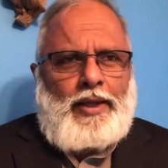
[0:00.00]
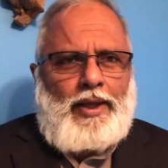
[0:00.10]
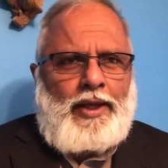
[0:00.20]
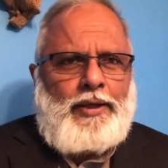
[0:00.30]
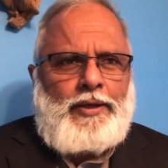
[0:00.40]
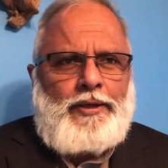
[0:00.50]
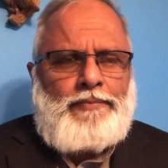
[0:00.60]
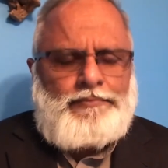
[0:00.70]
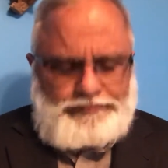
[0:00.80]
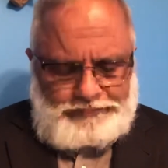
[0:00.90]
And
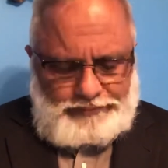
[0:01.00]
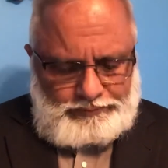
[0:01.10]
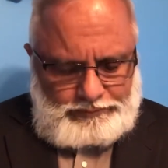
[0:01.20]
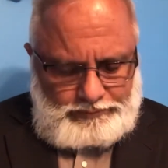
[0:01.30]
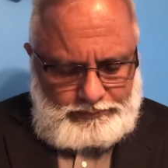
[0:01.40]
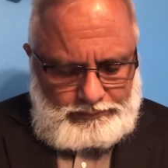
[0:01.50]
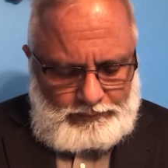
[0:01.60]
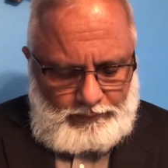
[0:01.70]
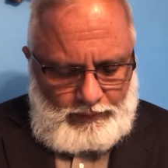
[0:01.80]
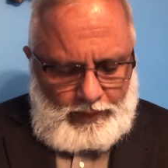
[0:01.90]
um,
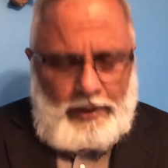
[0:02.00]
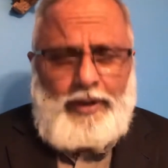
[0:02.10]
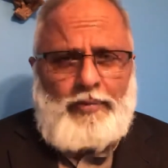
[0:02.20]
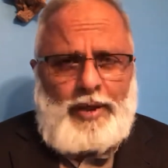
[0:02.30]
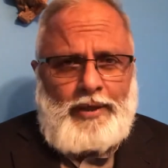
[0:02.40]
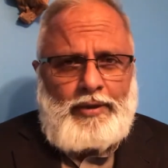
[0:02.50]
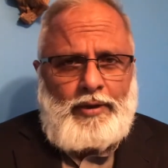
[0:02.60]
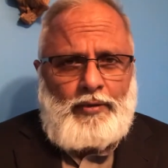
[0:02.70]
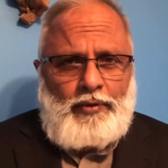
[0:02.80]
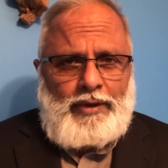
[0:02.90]
Nehemiah
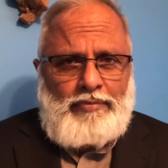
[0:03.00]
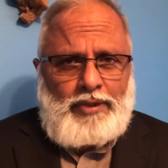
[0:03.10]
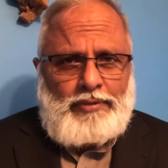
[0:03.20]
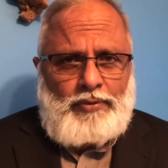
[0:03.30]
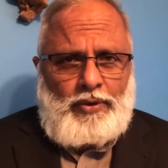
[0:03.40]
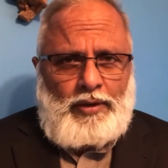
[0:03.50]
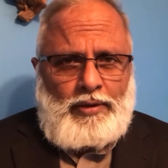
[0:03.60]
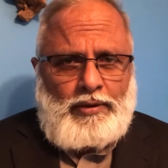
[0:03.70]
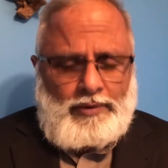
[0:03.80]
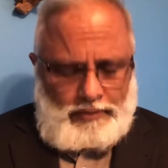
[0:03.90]
had already built the
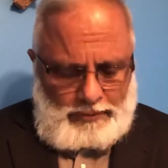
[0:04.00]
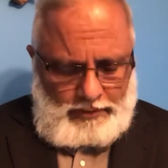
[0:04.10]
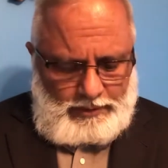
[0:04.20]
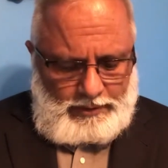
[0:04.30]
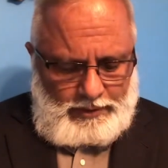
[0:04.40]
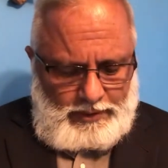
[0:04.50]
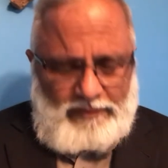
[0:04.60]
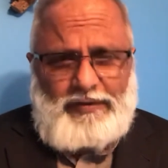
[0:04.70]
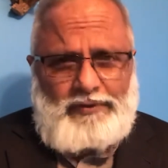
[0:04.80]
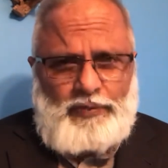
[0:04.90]
wall in
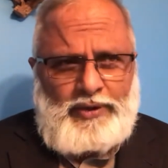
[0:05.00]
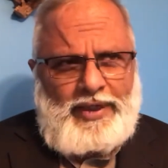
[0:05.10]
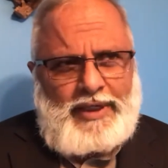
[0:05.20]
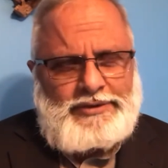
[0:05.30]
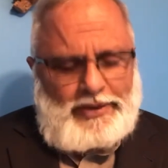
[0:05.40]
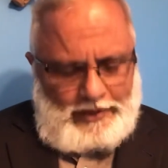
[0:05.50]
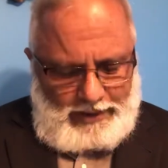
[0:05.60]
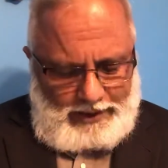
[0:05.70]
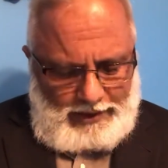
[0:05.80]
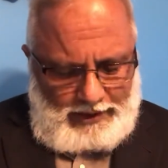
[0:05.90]
51 days, I think.